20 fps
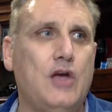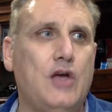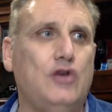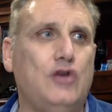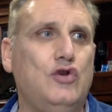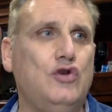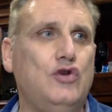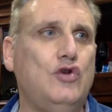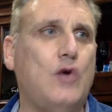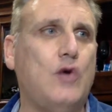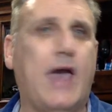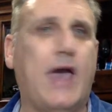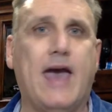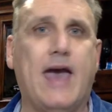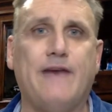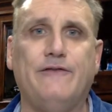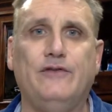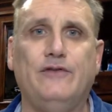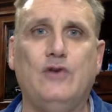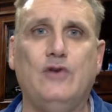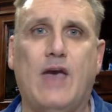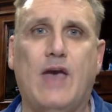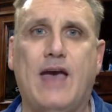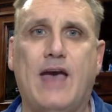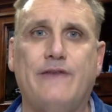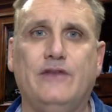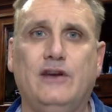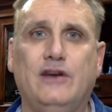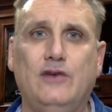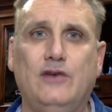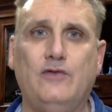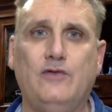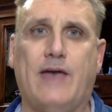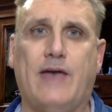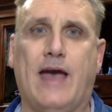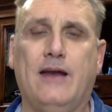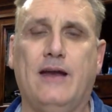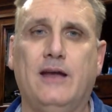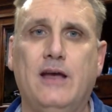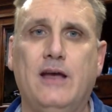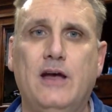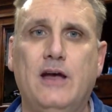You have to do that.